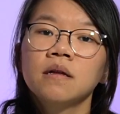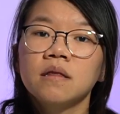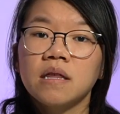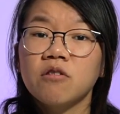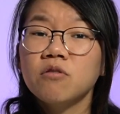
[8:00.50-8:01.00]

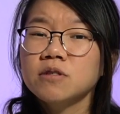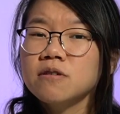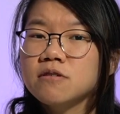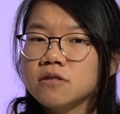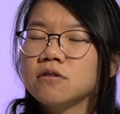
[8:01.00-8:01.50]
There are
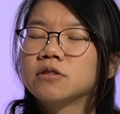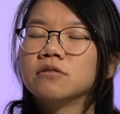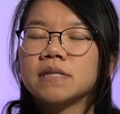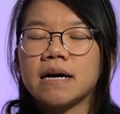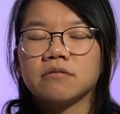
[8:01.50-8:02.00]
also
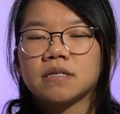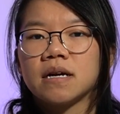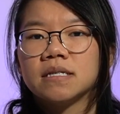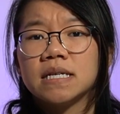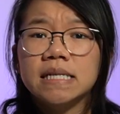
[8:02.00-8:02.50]
social
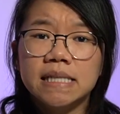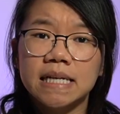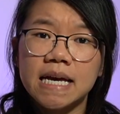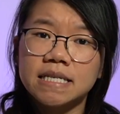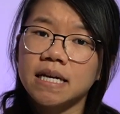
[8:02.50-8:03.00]
downsides to
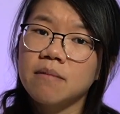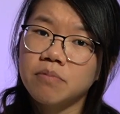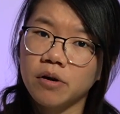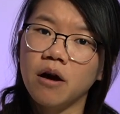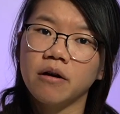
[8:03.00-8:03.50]
intercalating and
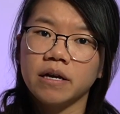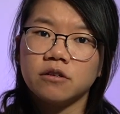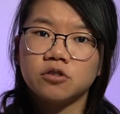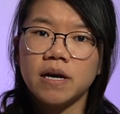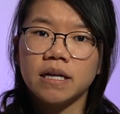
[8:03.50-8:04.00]
prolonging
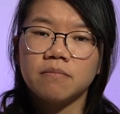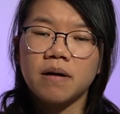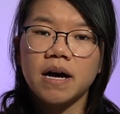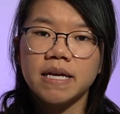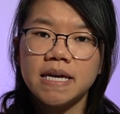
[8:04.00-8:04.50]
your training
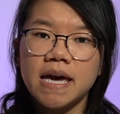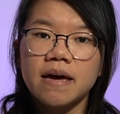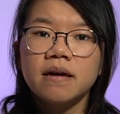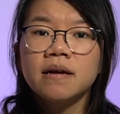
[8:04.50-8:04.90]
by a year.